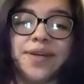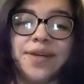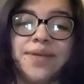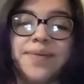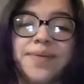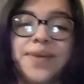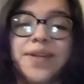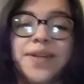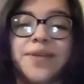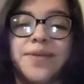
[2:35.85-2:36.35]
I
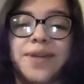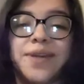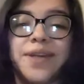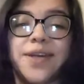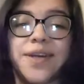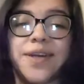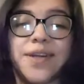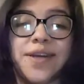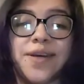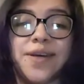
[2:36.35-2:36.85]
mean, I already
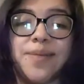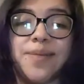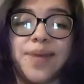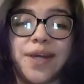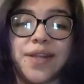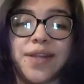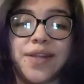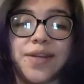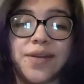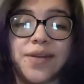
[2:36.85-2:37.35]
kind of cut
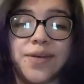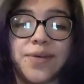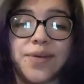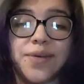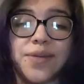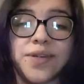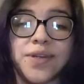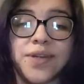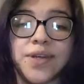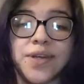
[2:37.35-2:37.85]
back the
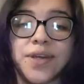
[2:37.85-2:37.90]
nose